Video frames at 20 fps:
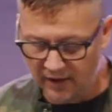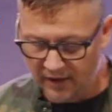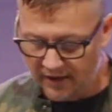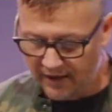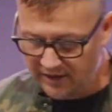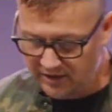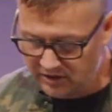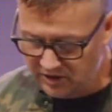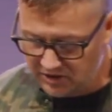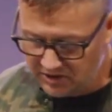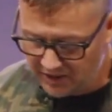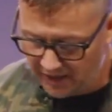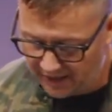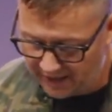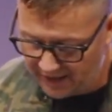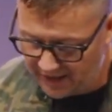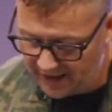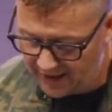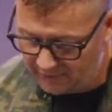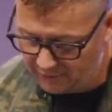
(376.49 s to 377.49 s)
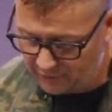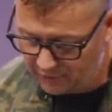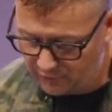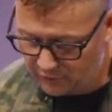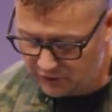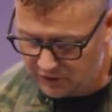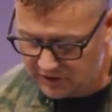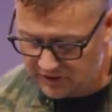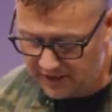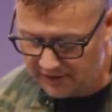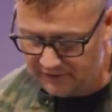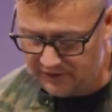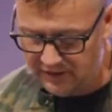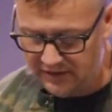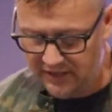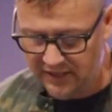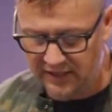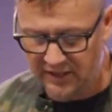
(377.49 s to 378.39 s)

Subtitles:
It's the second half of verse 17.